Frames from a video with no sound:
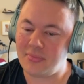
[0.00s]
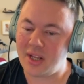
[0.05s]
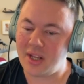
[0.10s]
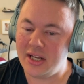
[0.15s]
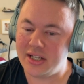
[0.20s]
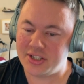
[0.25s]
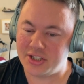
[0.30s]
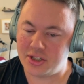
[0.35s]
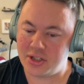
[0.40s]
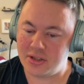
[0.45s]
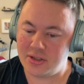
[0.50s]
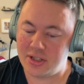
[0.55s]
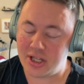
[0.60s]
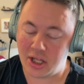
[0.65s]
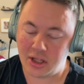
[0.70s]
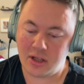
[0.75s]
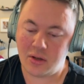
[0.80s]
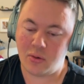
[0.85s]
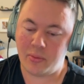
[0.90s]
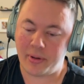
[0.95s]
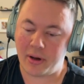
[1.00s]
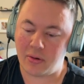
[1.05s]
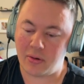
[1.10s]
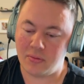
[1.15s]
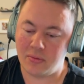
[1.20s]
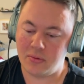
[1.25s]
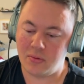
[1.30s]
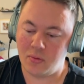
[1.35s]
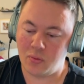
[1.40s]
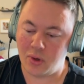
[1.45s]
is to tell you about
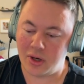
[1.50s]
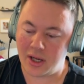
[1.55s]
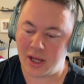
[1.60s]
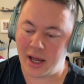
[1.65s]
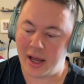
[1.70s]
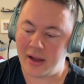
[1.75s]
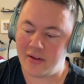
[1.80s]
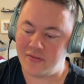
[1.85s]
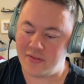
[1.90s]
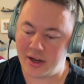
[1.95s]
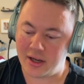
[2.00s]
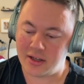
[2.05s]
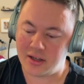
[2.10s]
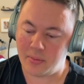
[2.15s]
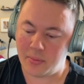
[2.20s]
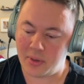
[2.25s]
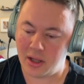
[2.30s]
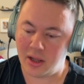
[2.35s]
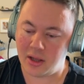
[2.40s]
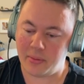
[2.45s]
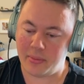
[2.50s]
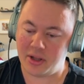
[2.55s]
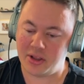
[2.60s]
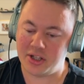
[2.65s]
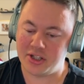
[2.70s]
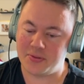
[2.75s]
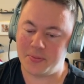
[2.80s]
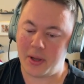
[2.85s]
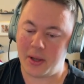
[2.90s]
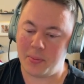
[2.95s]
what I find compelling about
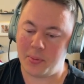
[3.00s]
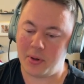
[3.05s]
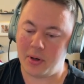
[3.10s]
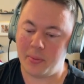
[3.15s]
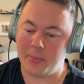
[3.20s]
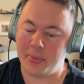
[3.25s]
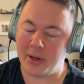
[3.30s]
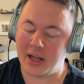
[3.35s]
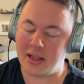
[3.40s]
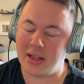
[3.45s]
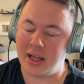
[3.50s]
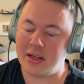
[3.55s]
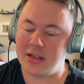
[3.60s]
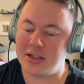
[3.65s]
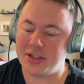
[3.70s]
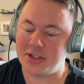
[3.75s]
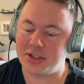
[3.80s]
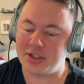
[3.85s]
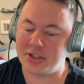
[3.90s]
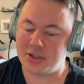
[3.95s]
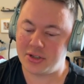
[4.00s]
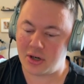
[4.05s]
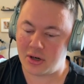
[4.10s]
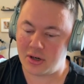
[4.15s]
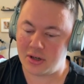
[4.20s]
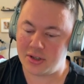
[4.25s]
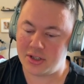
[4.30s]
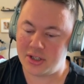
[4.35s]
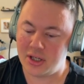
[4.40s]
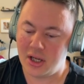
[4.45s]
this paper, but I'd like to
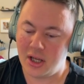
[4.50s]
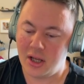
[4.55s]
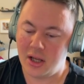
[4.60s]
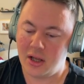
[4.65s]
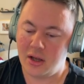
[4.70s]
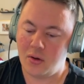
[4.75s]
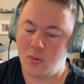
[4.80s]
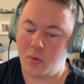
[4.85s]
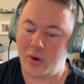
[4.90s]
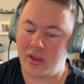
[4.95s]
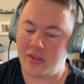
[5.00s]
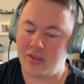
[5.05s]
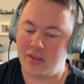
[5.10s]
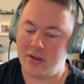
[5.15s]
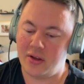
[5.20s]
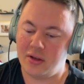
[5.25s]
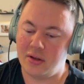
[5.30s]
start with